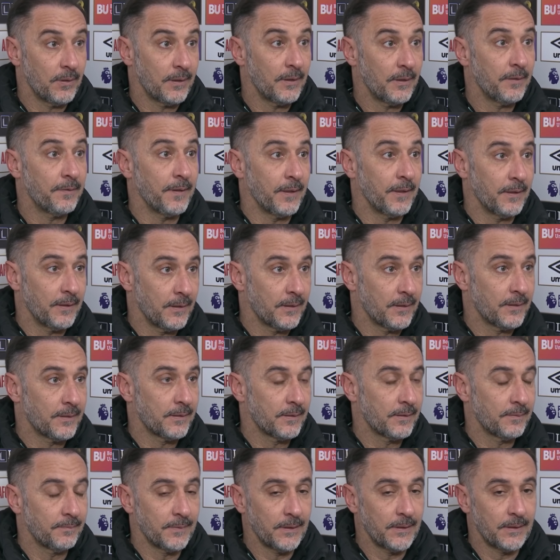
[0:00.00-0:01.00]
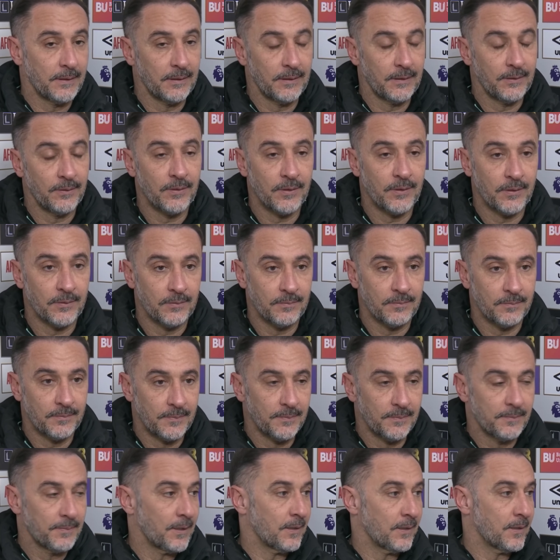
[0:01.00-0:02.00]
defenders.
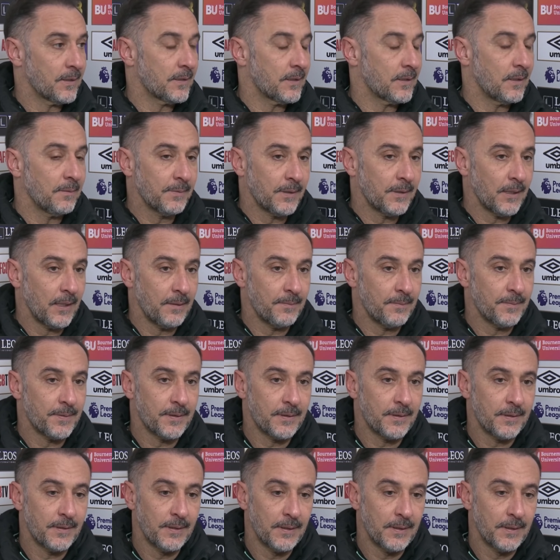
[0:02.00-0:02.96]
Because sometimes